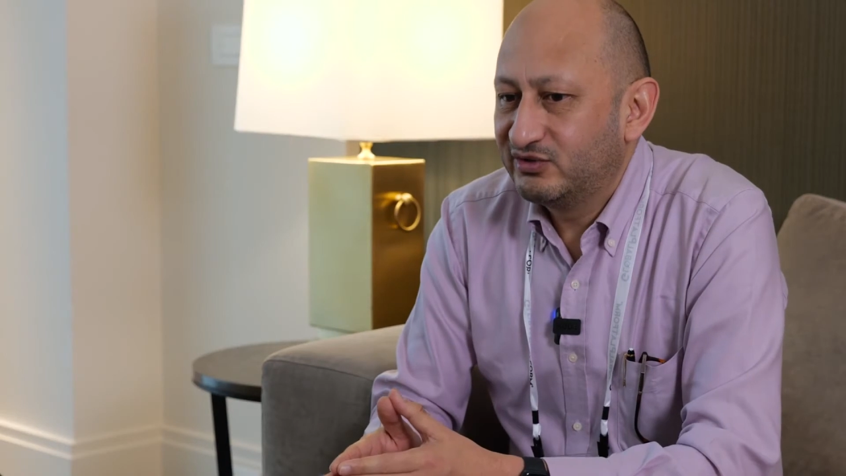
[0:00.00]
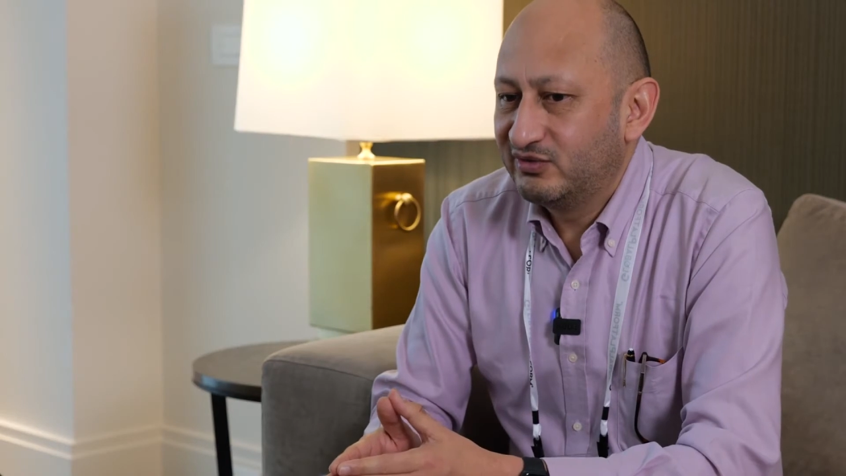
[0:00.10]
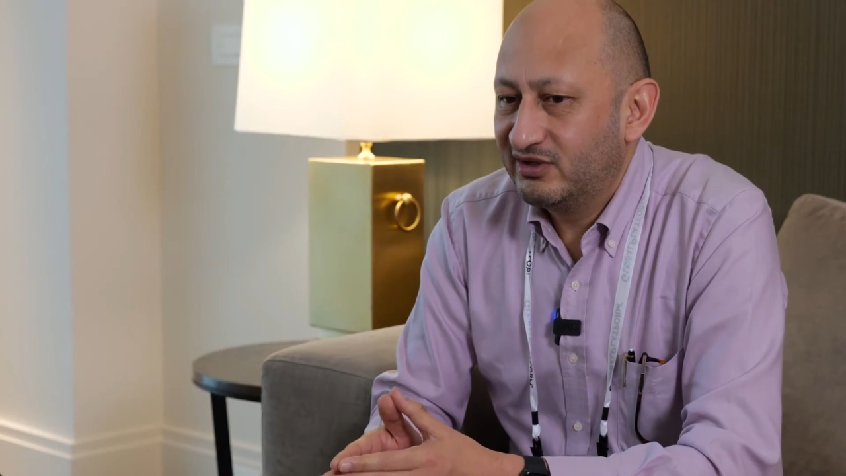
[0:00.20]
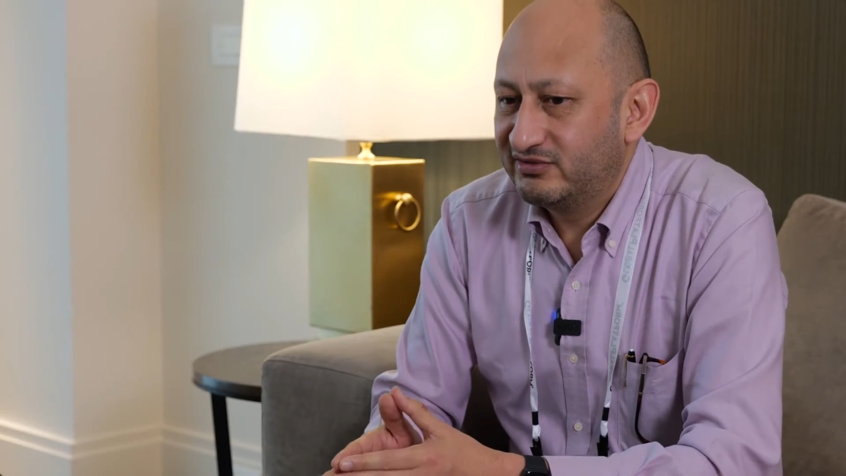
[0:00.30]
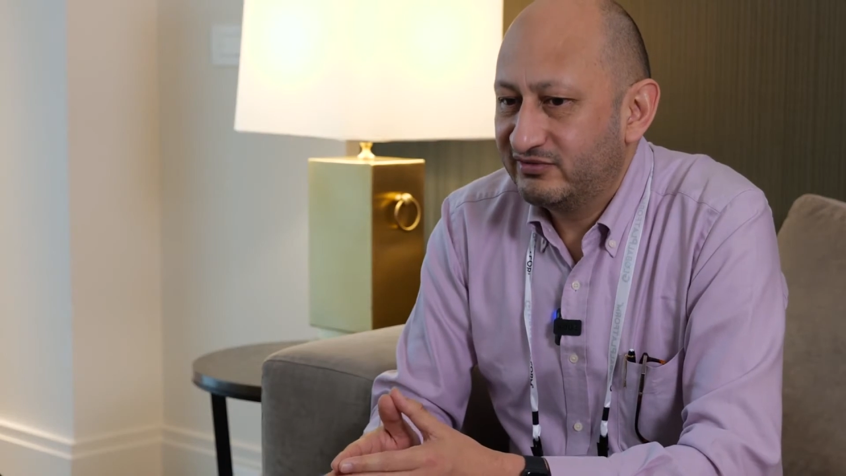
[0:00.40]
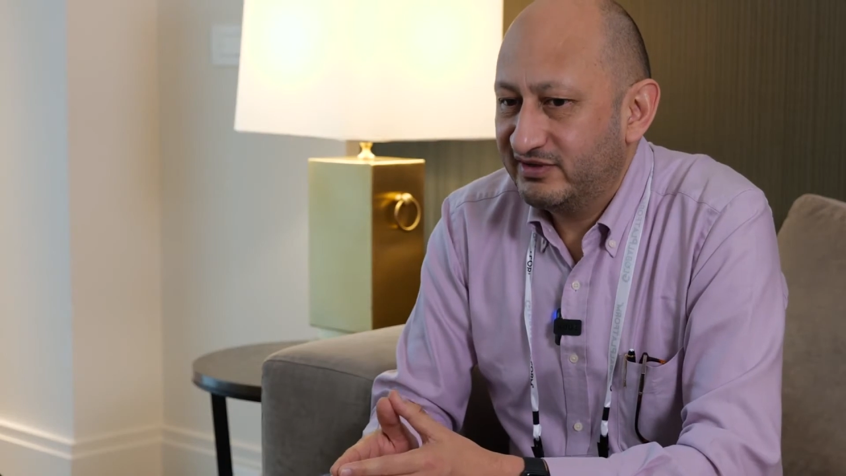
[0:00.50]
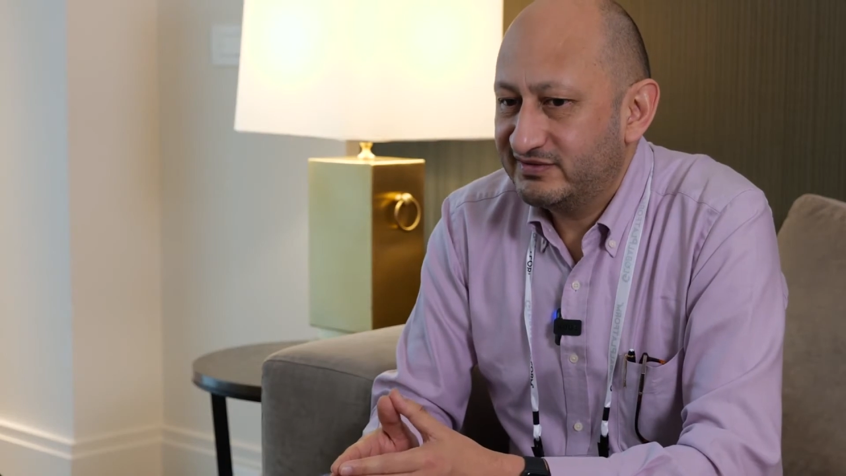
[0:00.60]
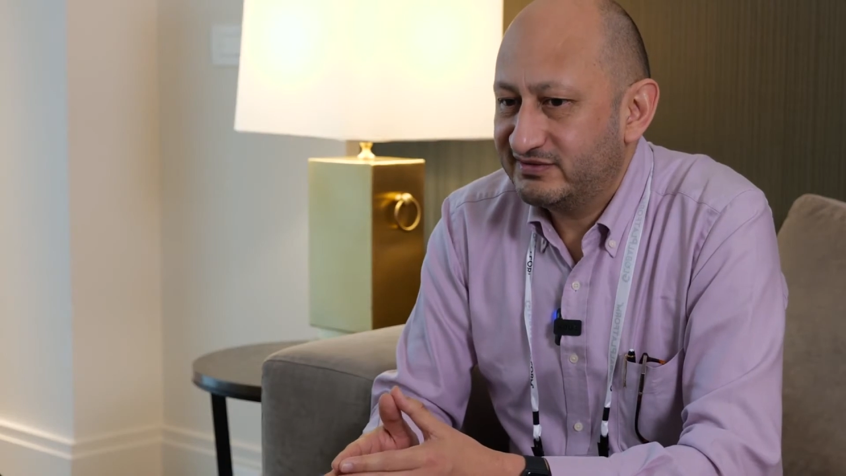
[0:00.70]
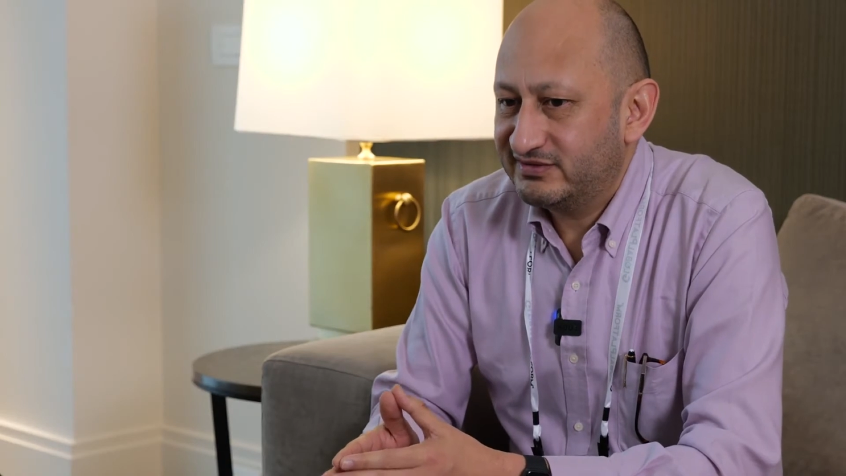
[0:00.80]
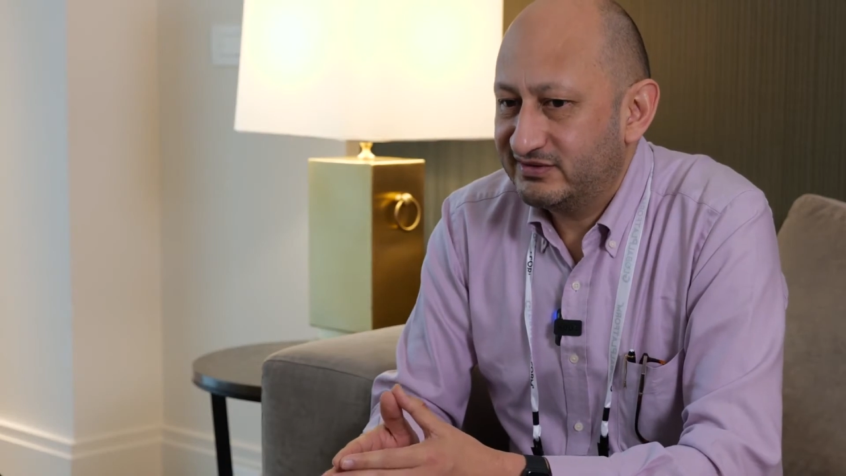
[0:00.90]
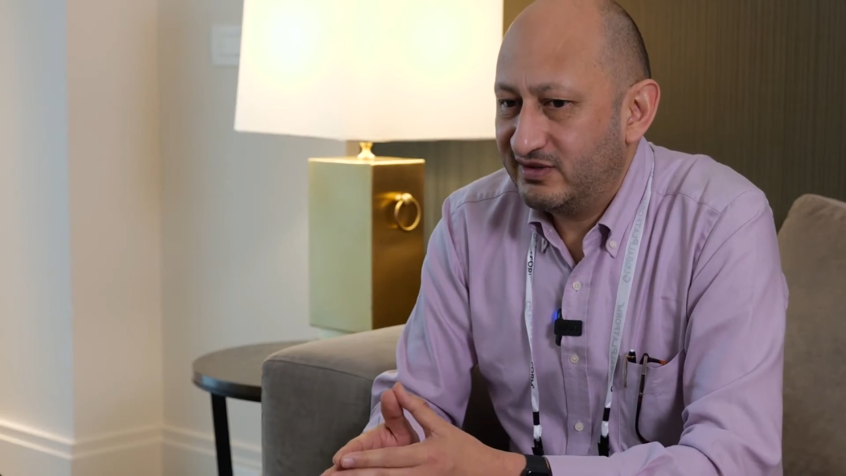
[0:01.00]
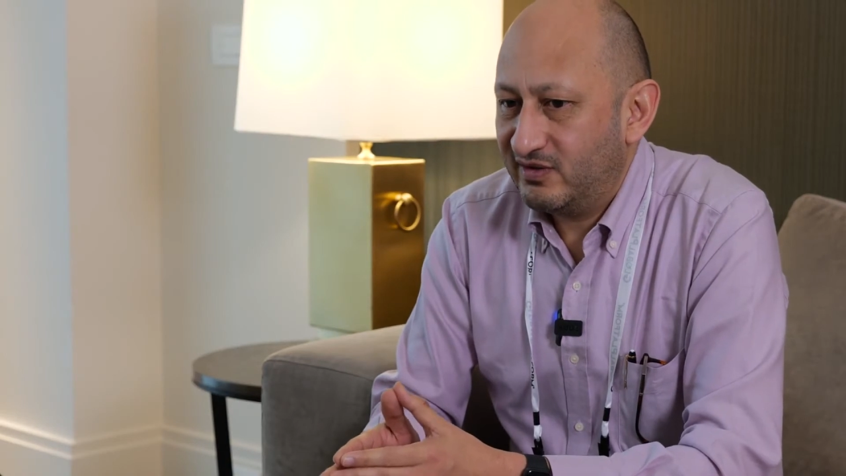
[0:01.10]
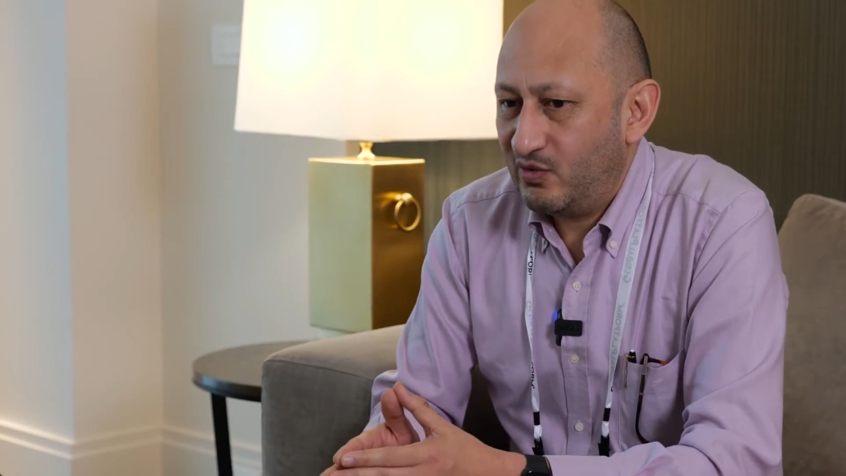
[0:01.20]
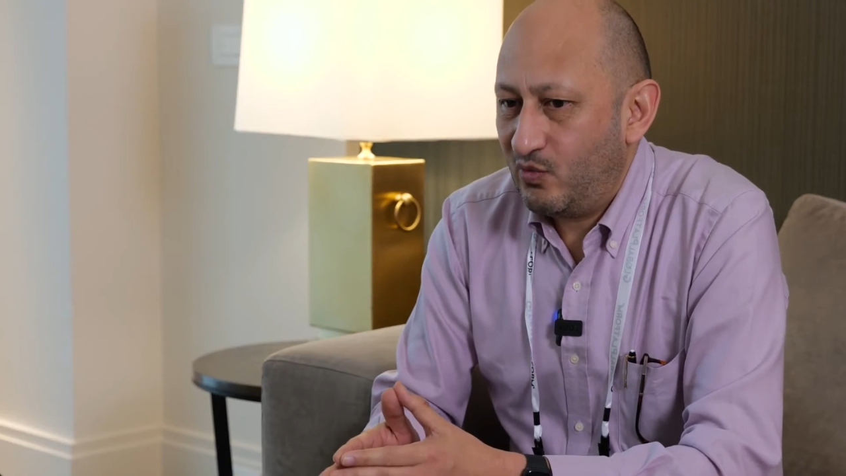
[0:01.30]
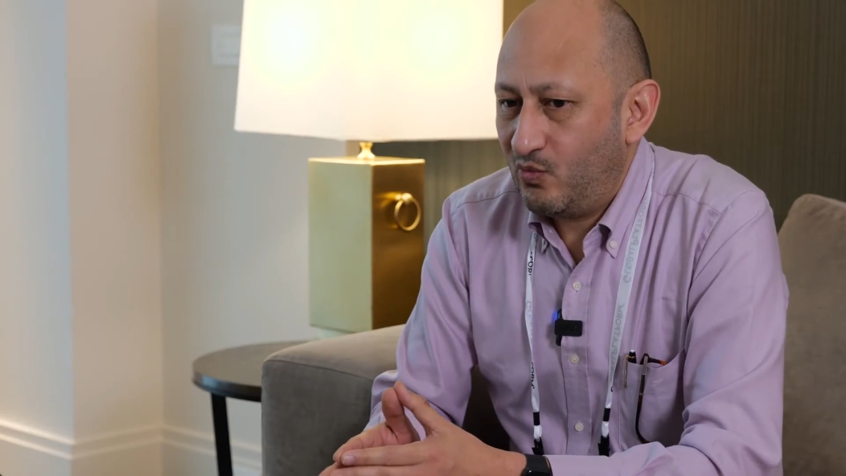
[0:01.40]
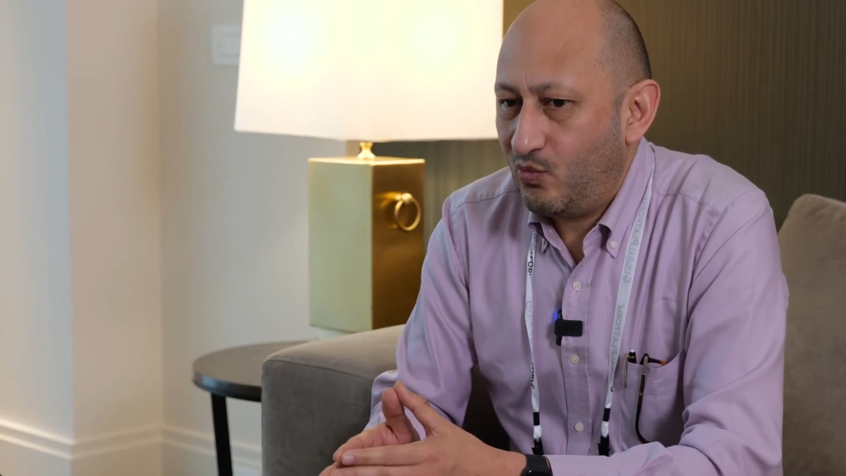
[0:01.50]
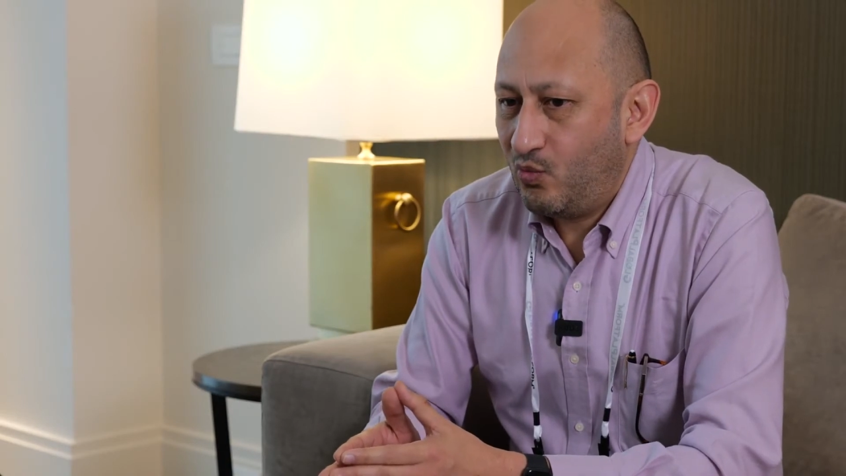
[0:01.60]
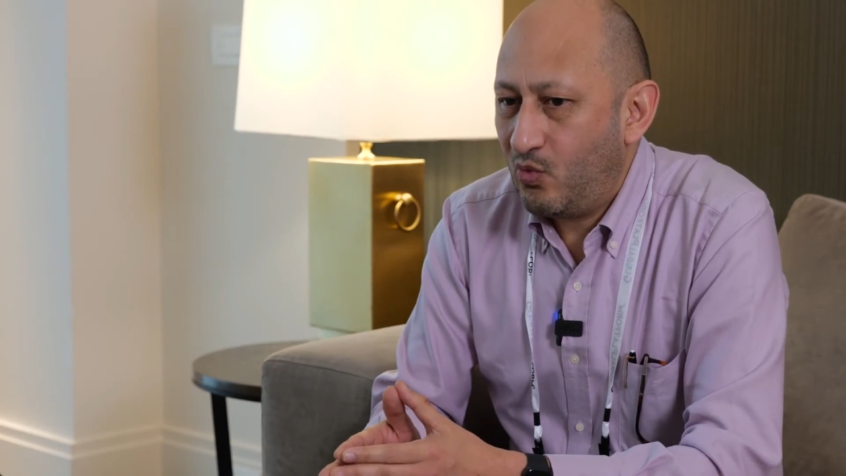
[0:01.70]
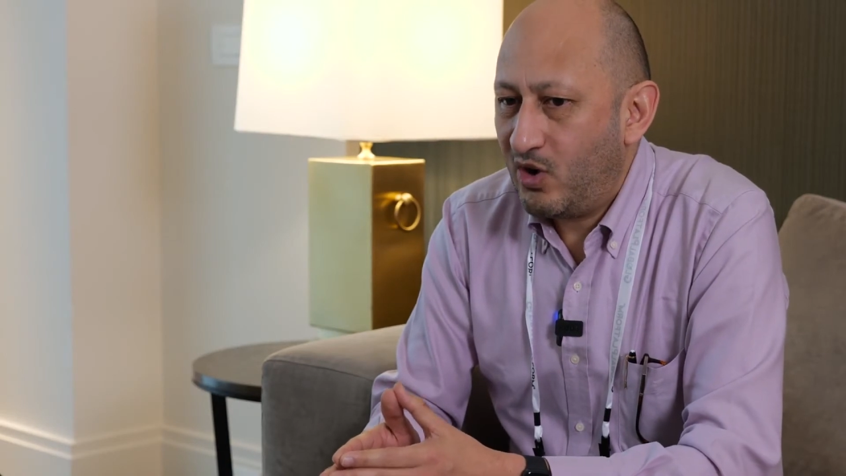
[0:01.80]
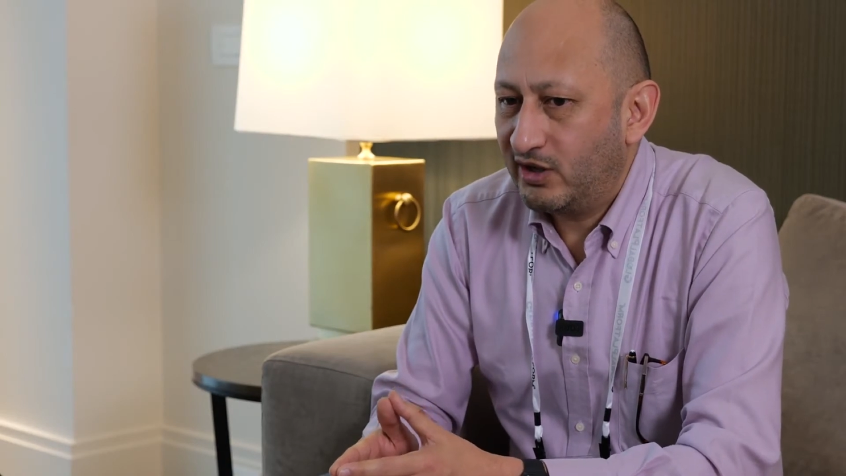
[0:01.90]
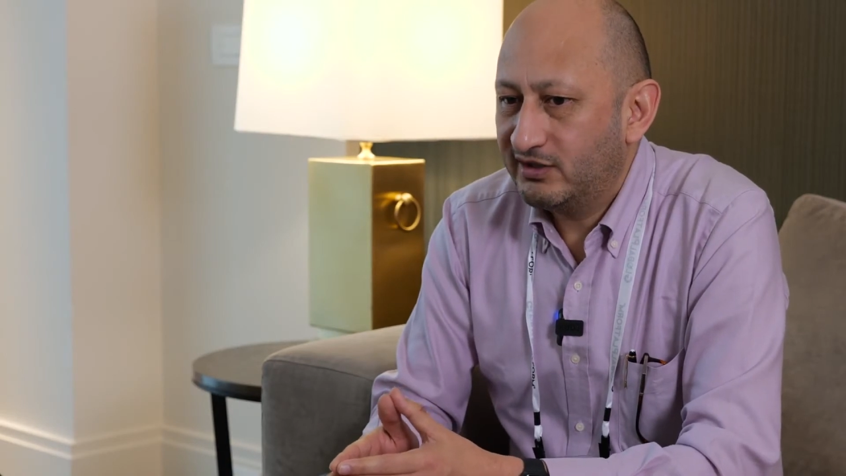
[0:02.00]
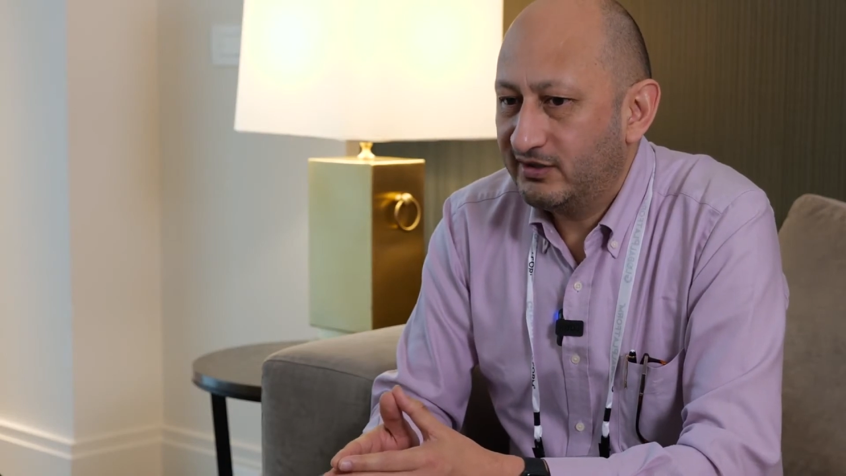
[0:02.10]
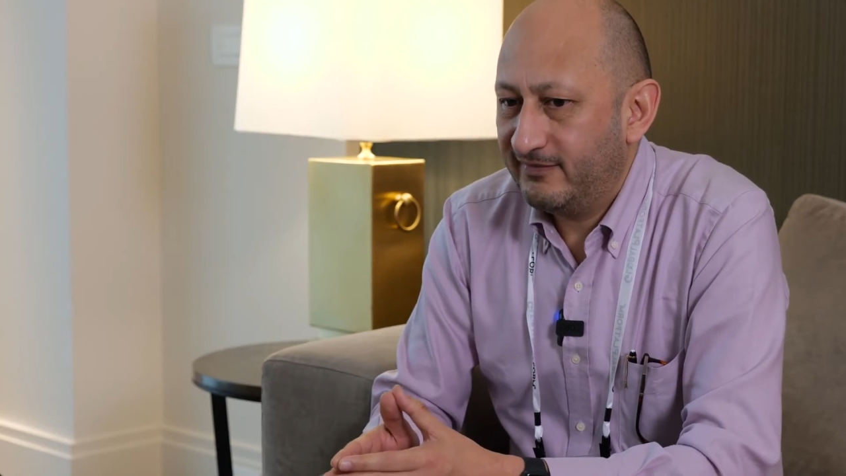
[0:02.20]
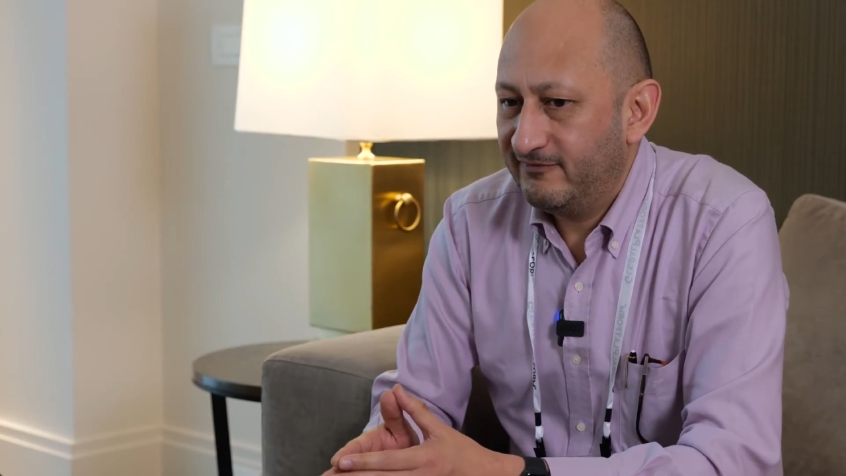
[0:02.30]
to address one